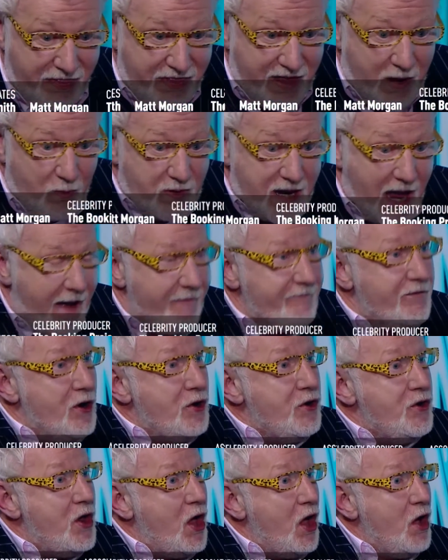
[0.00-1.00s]
They would have
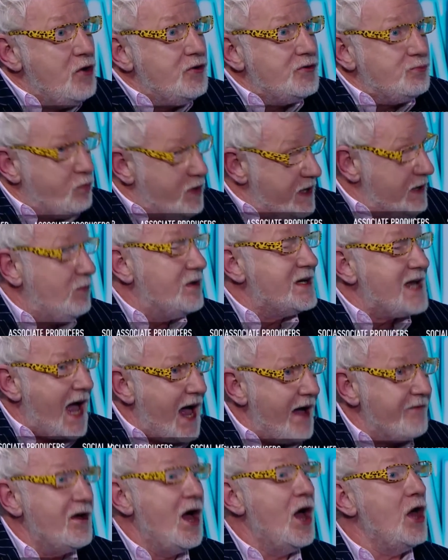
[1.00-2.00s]
no... We would
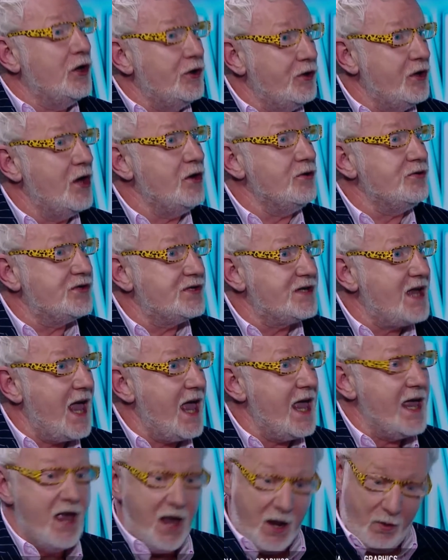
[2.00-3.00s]
have no
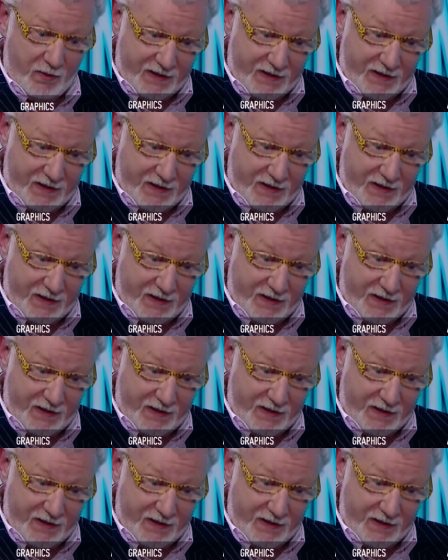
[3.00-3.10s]
say.